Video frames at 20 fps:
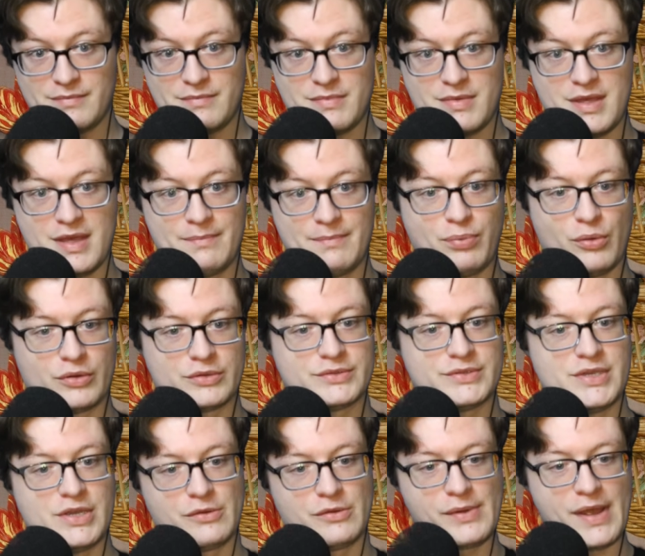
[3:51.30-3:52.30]
import
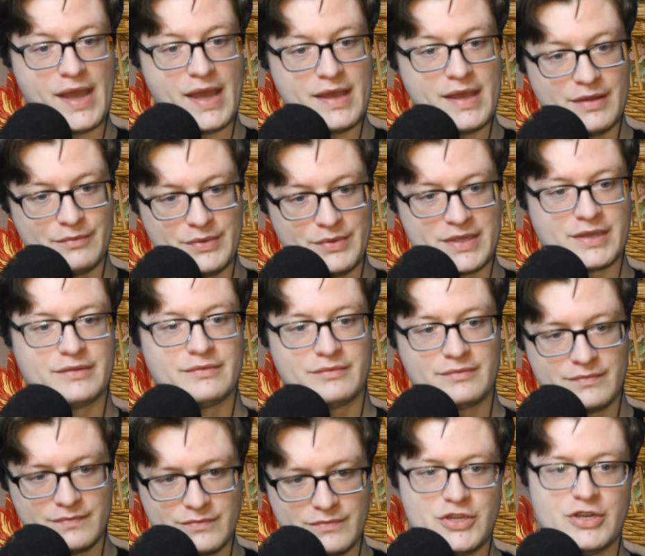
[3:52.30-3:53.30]
the array, and we can,
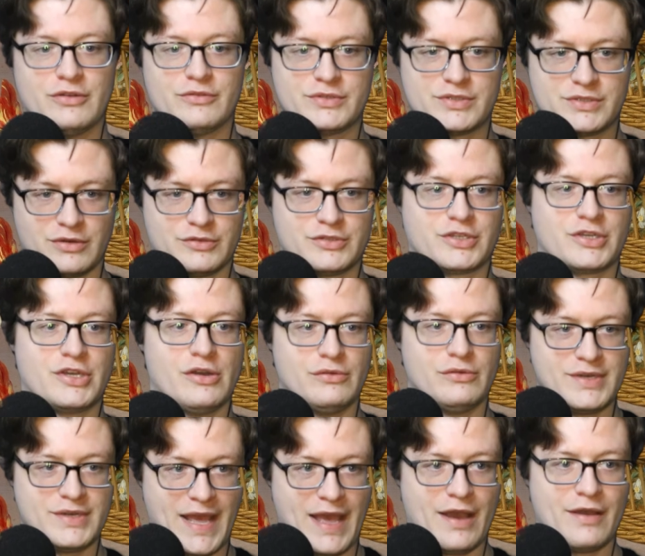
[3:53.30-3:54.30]
start to go
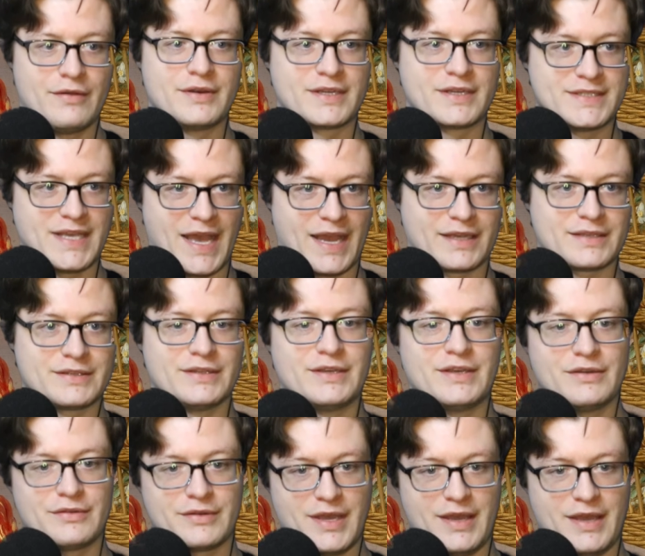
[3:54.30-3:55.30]
down exactly,
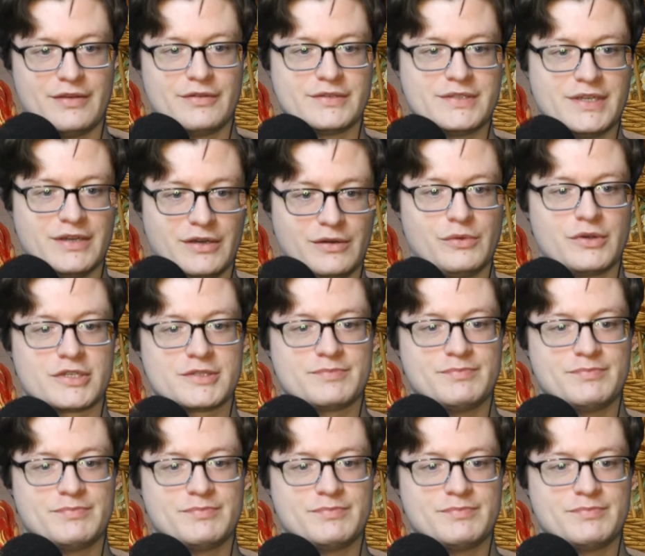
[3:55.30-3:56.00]
okay, here's how it works.